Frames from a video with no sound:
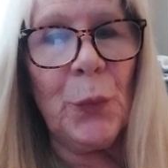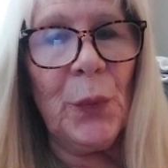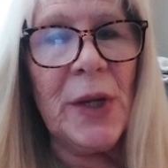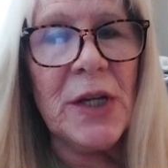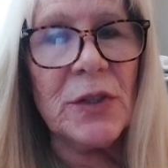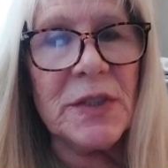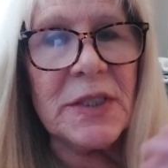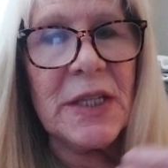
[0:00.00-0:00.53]

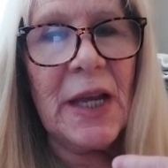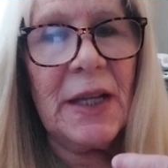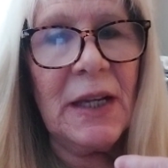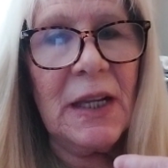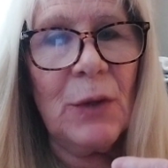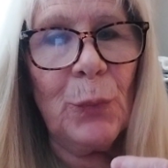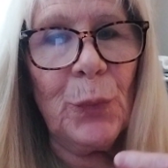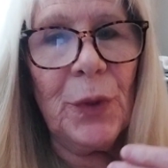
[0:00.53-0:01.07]
wrinkles that
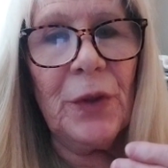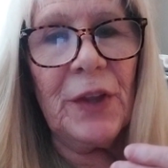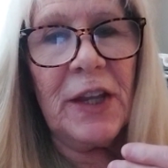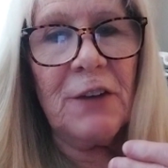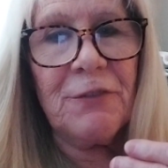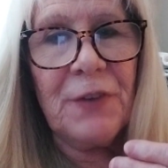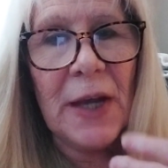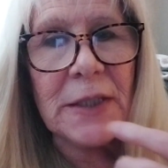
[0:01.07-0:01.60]
it really
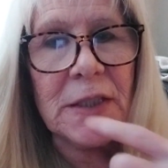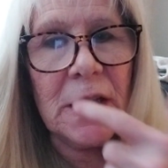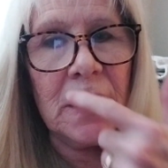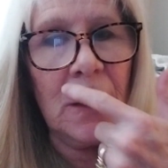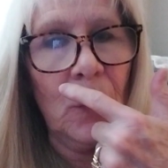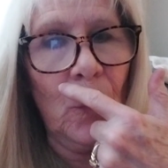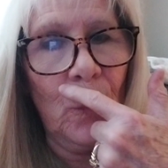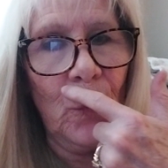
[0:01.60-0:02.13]

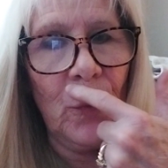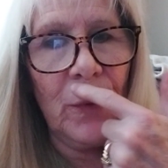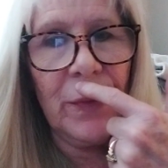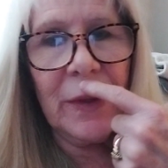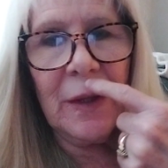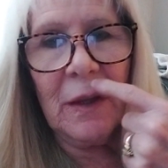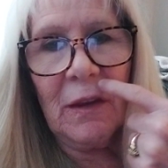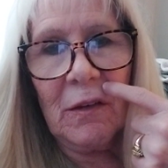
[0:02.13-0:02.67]
affected were
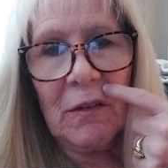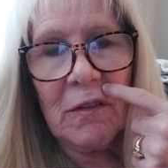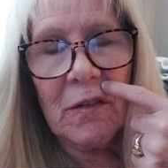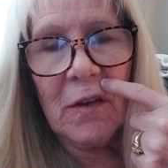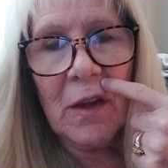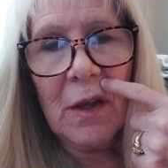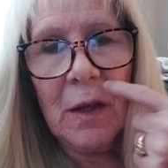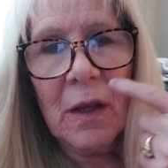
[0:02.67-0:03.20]
these.